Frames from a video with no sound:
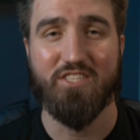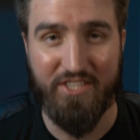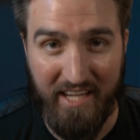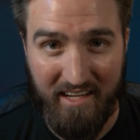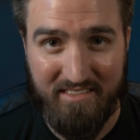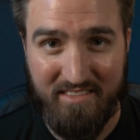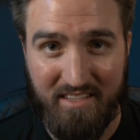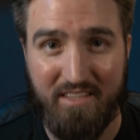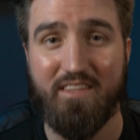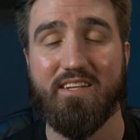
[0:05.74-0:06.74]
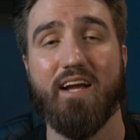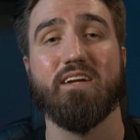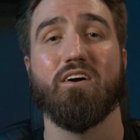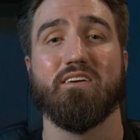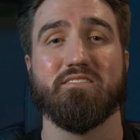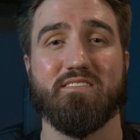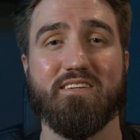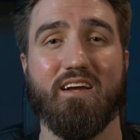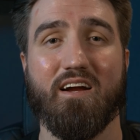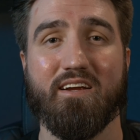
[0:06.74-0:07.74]
yes. The Nikon
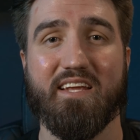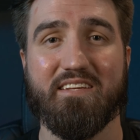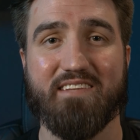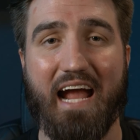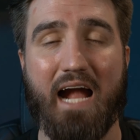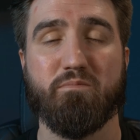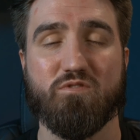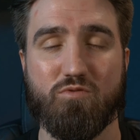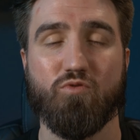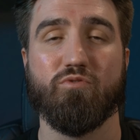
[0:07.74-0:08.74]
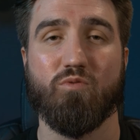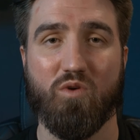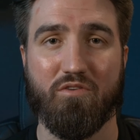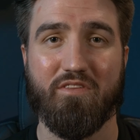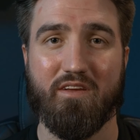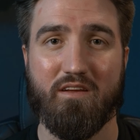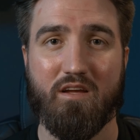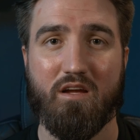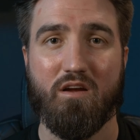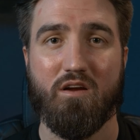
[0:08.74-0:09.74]
Z9 is absolutely worth it
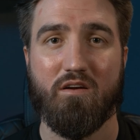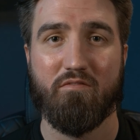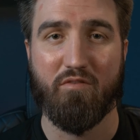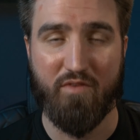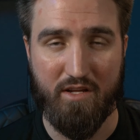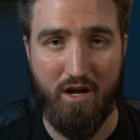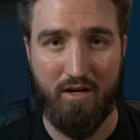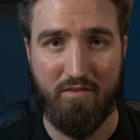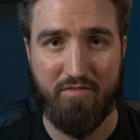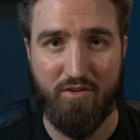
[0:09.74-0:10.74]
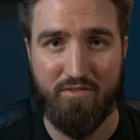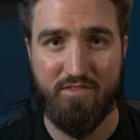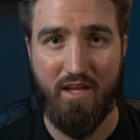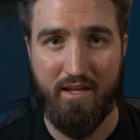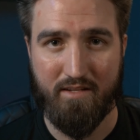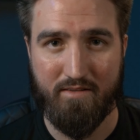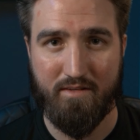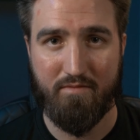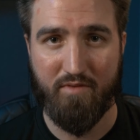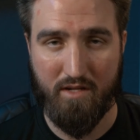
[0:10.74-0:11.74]
for videographers in
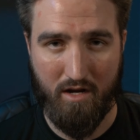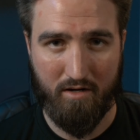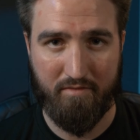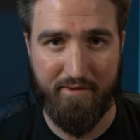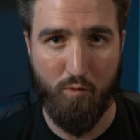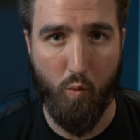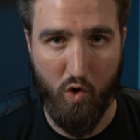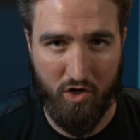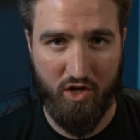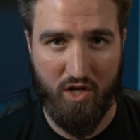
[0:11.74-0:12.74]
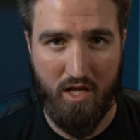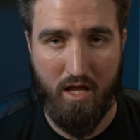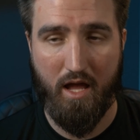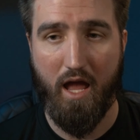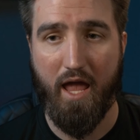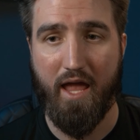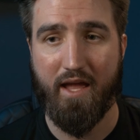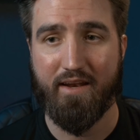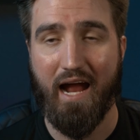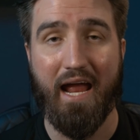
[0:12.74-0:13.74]
videography work.
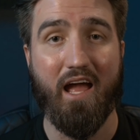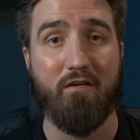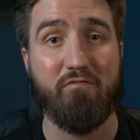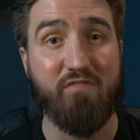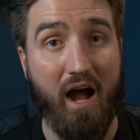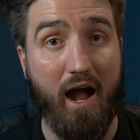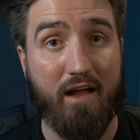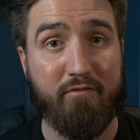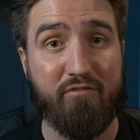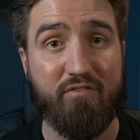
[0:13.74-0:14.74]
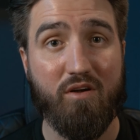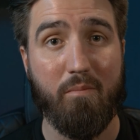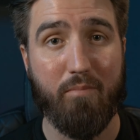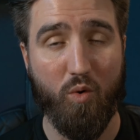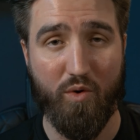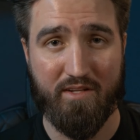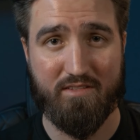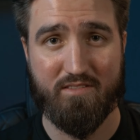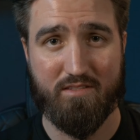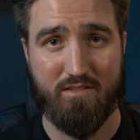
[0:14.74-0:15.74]
And I have 5
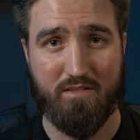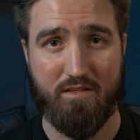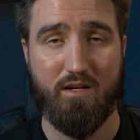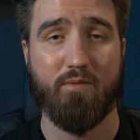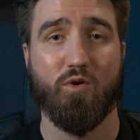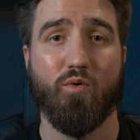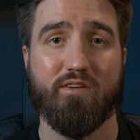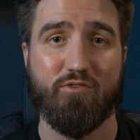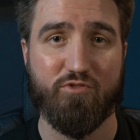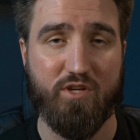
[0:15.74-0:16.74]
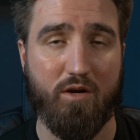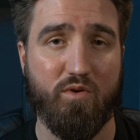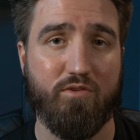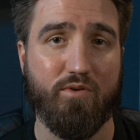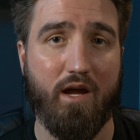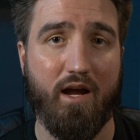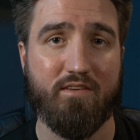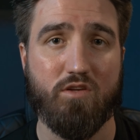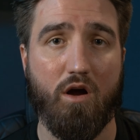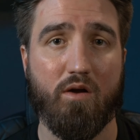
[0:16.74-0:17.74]
points that I'm going to share with you
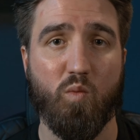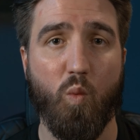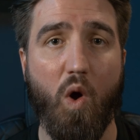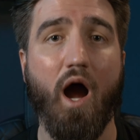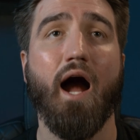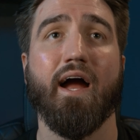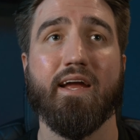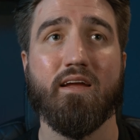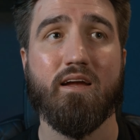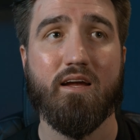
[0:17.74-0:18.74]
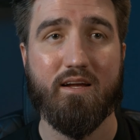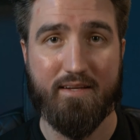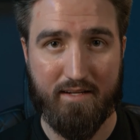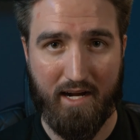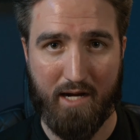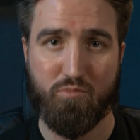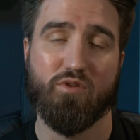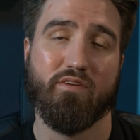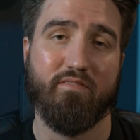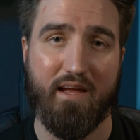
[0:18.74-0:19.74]
guys on why I
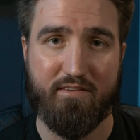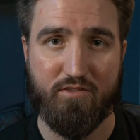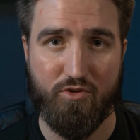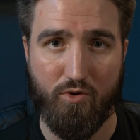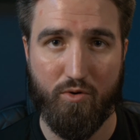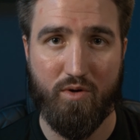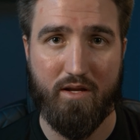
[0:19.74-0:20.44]
believe that's true.